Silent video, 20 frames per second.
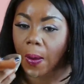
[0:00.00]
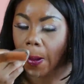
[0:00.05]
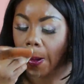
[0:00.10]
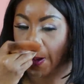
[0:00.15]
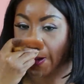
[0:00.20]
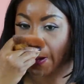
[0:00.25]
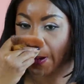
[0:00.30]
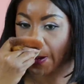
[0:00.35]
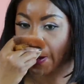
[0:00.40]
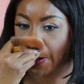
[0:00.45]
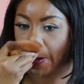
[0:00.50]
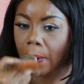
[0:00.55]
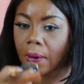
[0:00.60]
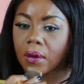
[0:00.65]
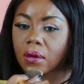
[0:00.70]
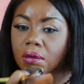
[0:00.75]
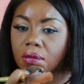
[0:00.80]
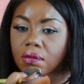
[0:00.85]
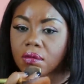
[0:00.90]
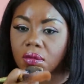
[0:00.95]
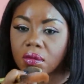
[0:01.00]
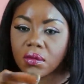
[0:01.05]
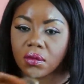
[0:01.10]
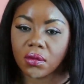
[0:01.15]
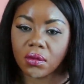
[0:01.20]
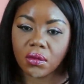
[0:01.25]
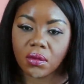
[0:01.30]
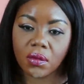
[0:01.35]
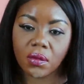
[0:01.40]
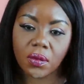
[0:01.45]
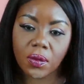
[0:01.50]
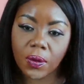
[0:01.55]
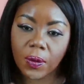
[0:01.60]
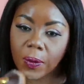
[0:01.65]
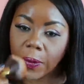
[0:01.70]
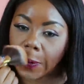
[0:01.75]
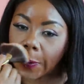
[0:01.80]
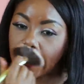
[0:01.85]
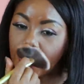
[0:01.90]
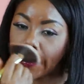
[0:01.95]

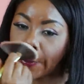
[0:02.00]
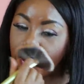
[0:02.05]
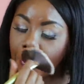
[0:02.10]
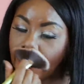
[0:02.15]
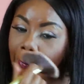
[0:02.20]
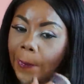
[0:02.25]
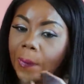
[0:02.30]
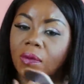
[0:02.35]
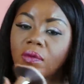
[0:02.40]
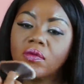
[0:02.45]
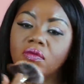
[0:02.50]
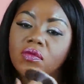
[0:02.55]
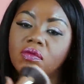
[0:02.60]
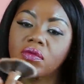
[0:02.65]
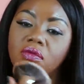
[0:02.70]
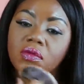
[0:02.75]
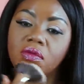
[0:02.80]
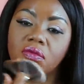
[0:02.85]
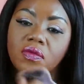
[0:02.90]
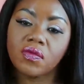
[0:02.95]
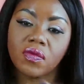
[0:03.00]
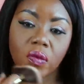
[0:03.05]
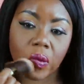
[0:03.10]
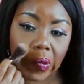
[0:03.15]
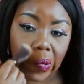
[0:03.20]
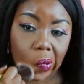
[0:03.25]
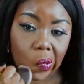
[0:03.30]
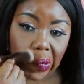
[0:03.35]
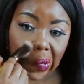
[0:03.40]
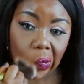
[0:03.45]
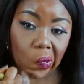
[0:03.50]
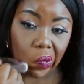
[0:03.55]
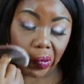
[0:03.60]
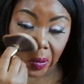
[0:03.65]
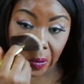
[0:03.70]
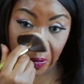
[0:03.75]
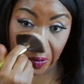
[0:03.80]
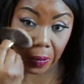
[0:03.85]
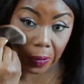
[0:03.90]
(silence)